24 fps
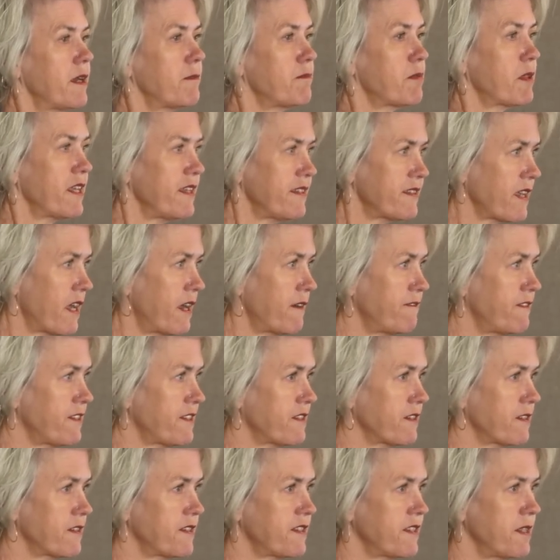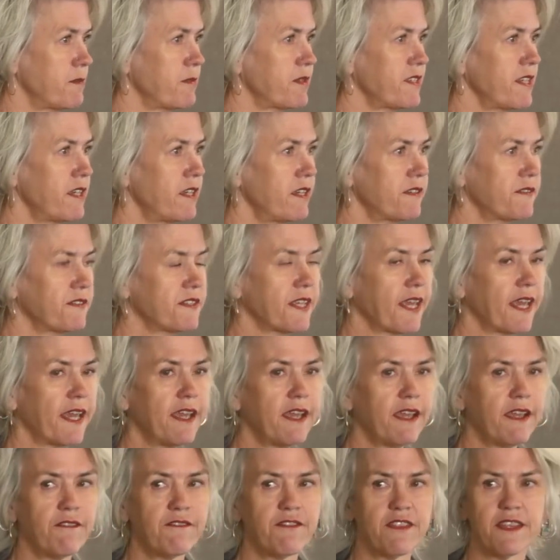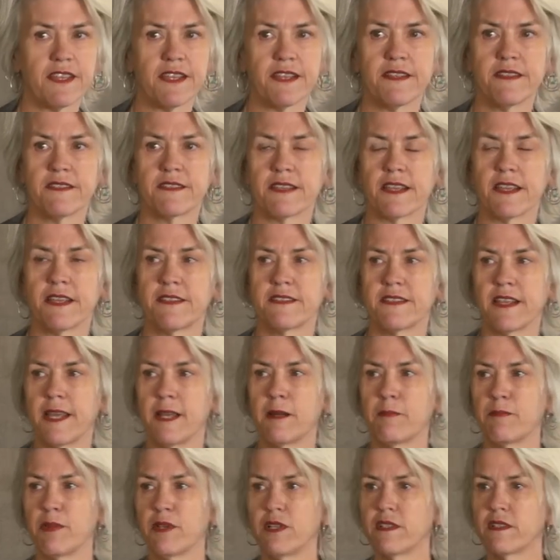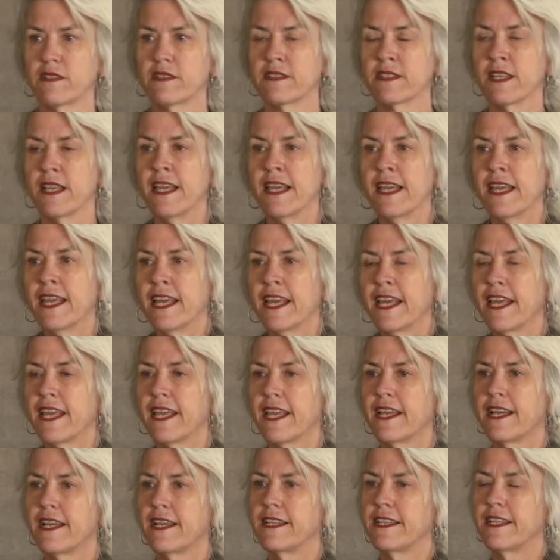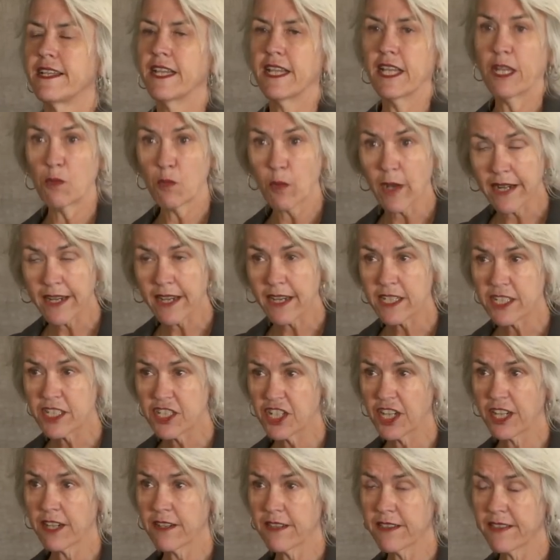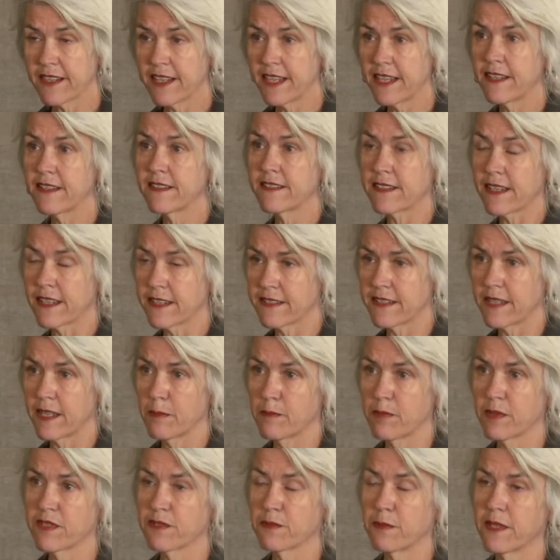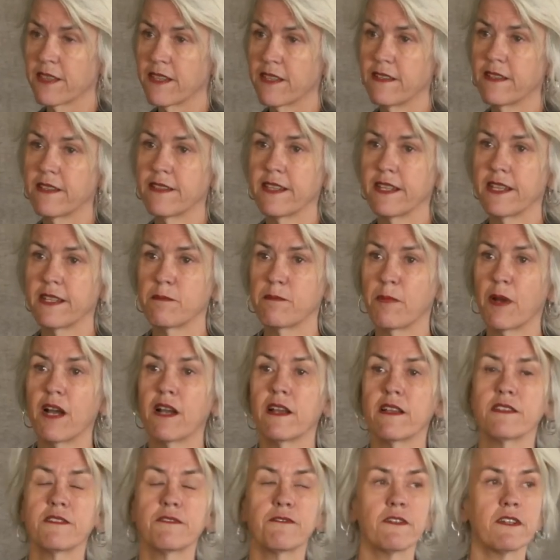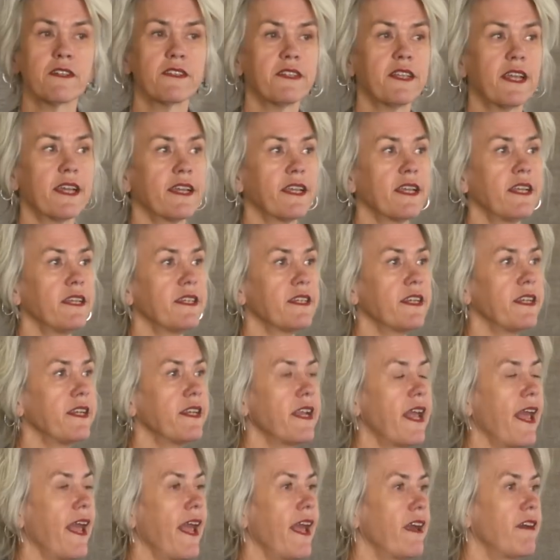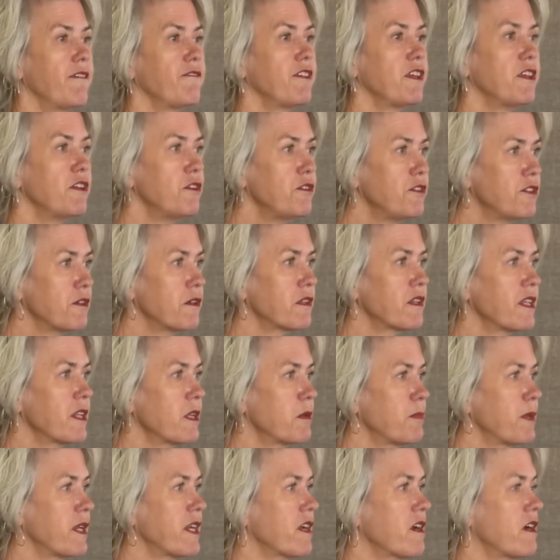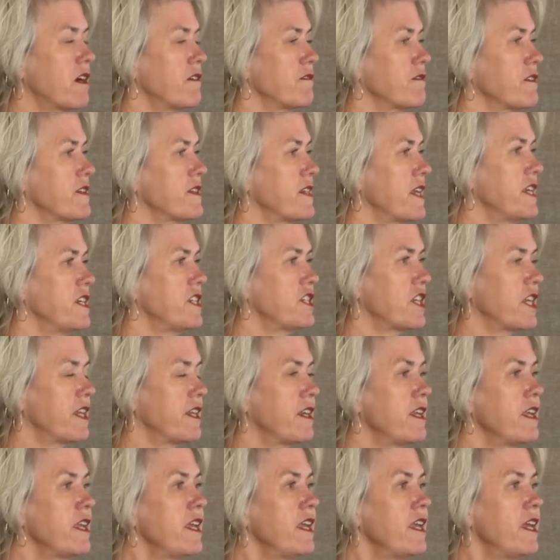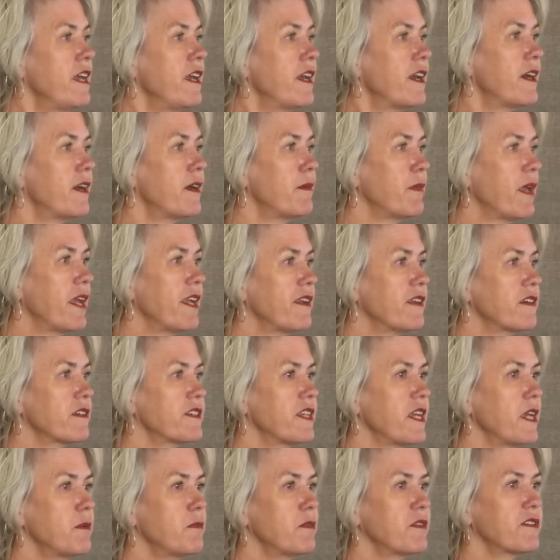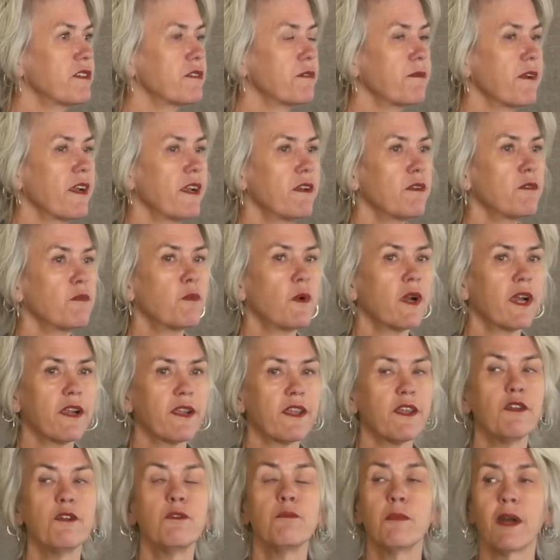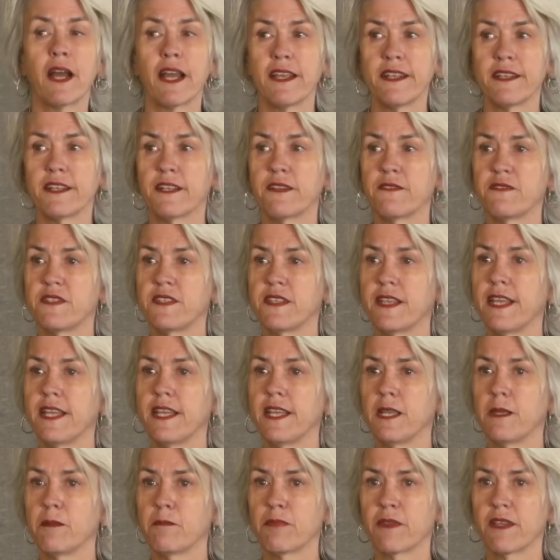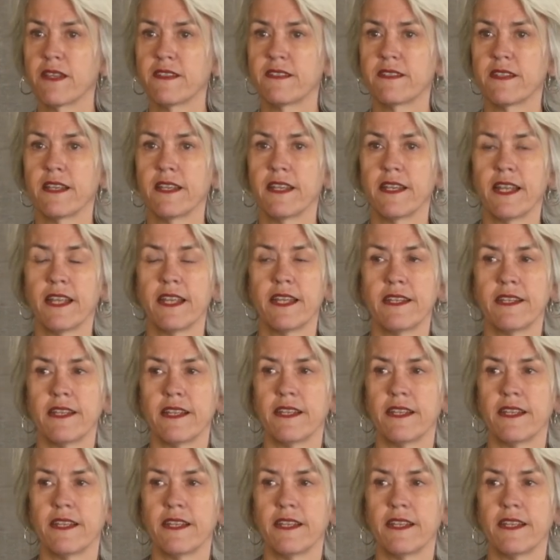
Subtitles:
Police officers themselves gave these examples, and want to share these examples with you and then pause for a second and have you do a little bit of conversation at your tables around where you might have seen implicit and